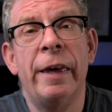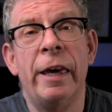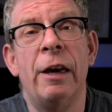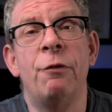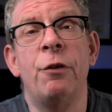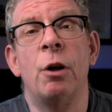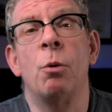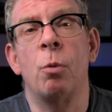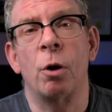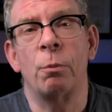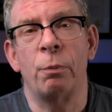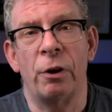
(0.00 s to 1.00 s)
If your
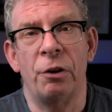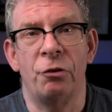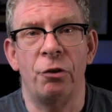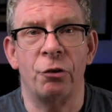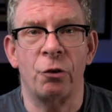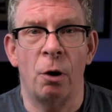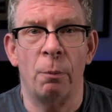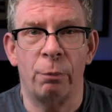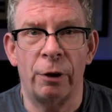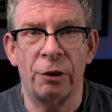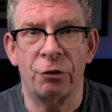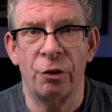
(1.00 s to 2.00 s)
workplace is
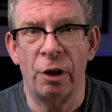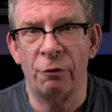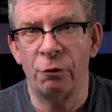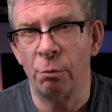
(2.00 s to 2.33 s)
complex enough